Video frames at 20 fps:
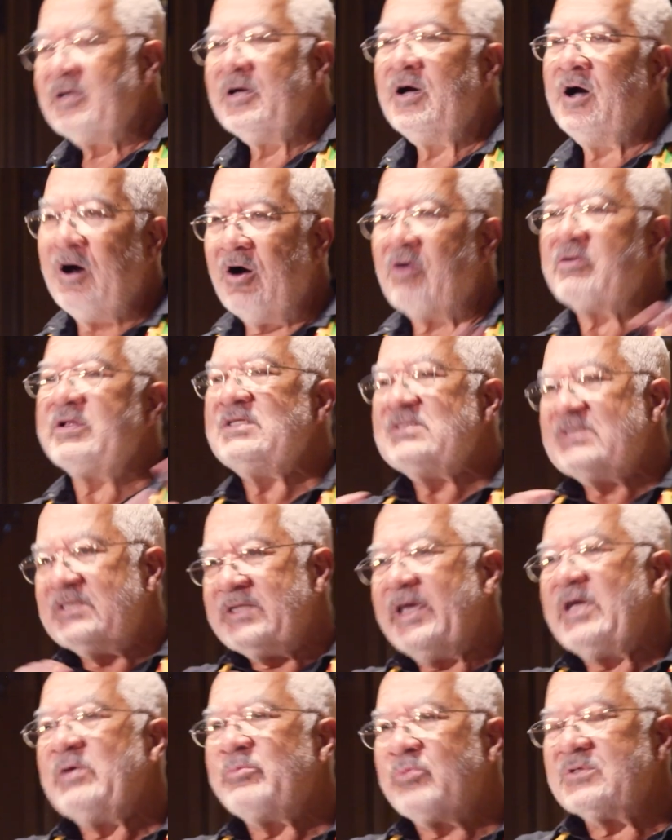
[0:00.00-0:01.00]
All these
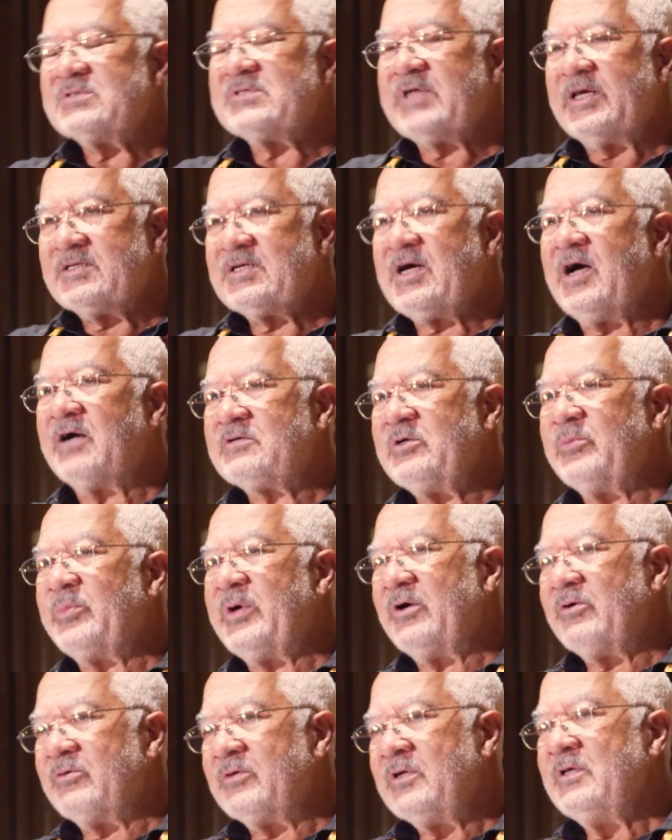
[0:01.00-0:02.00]
neighbors I talked
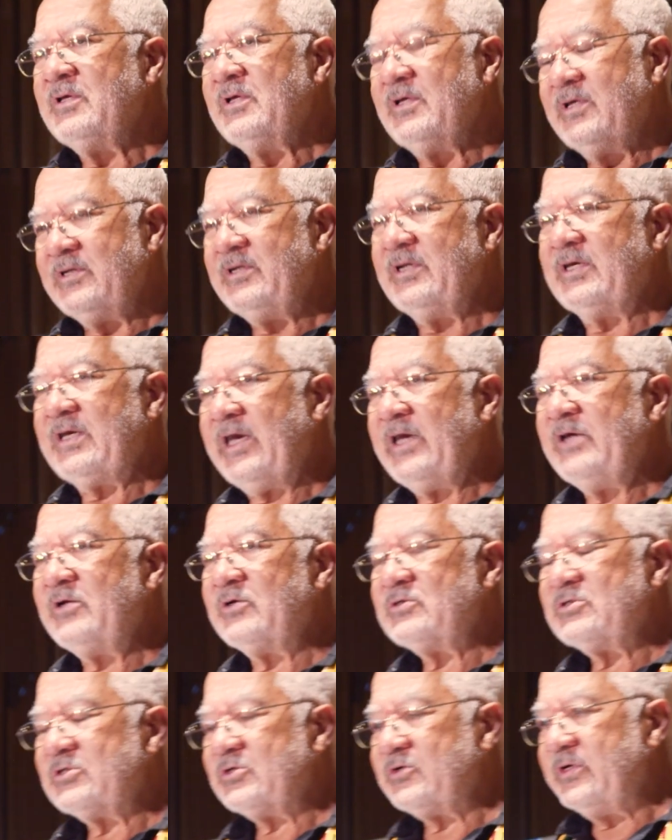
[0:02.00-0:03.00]
about in Decatur
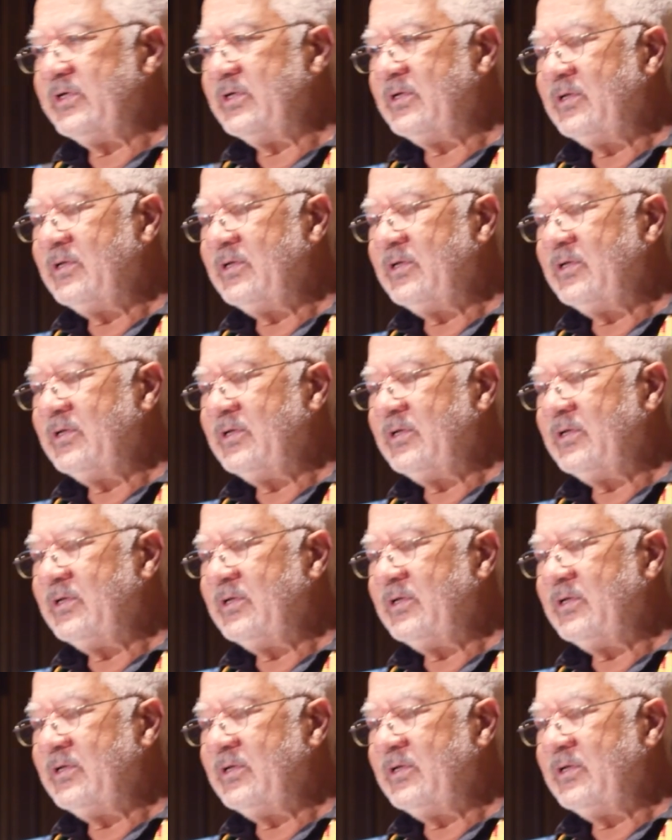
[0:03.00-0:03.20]
Street,